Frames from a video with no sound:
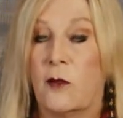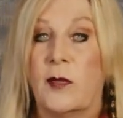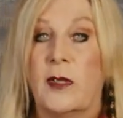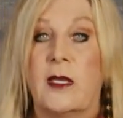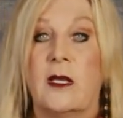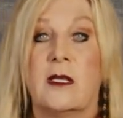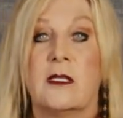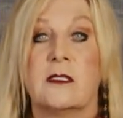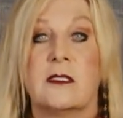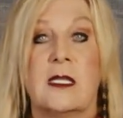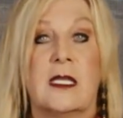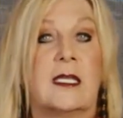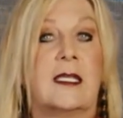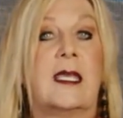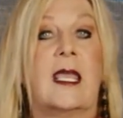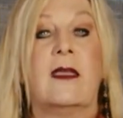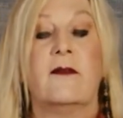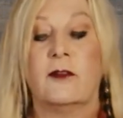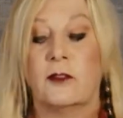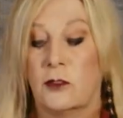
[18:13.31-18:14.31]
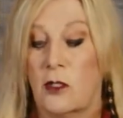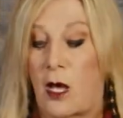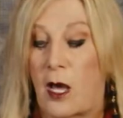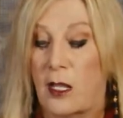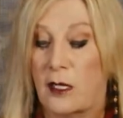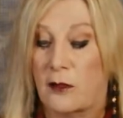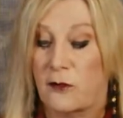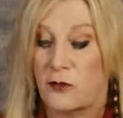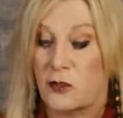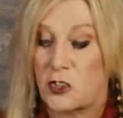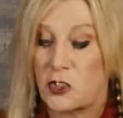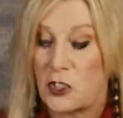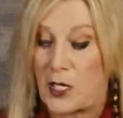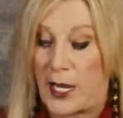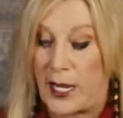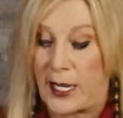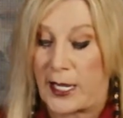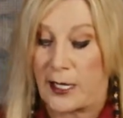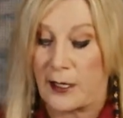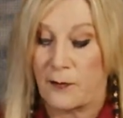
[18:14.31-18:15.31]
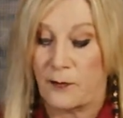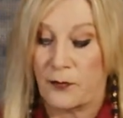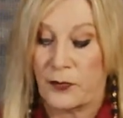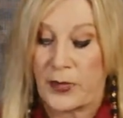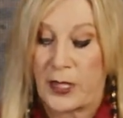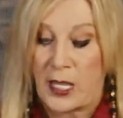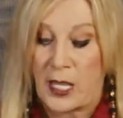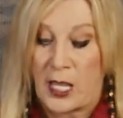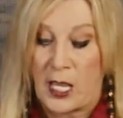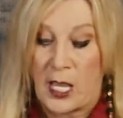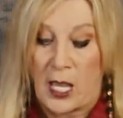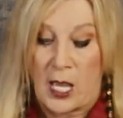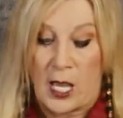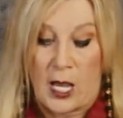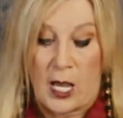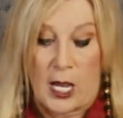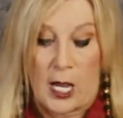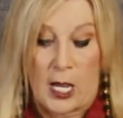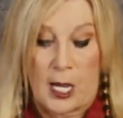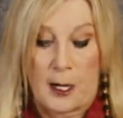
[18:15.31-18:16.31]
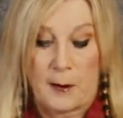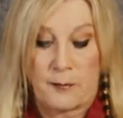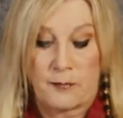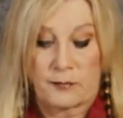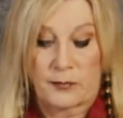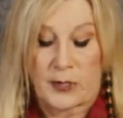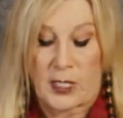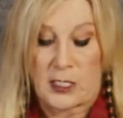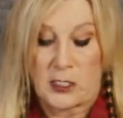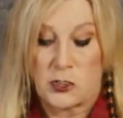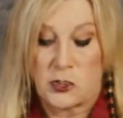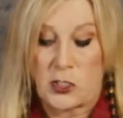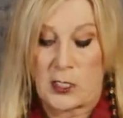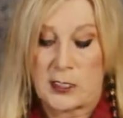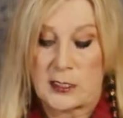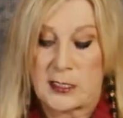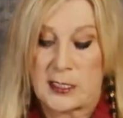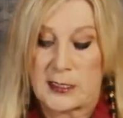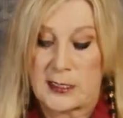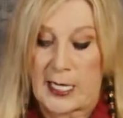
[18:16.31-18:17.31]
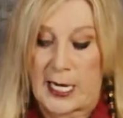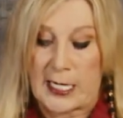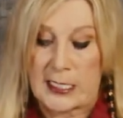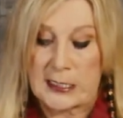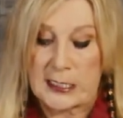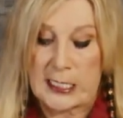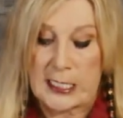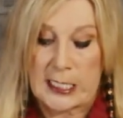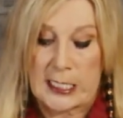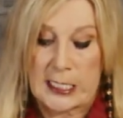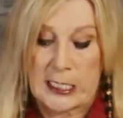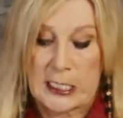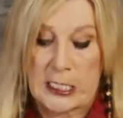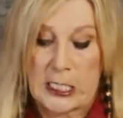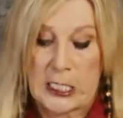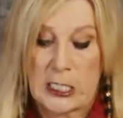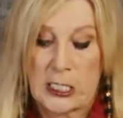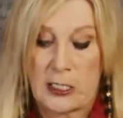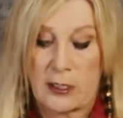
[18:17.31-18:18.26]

because it gave a lot of shade. Genesis 18,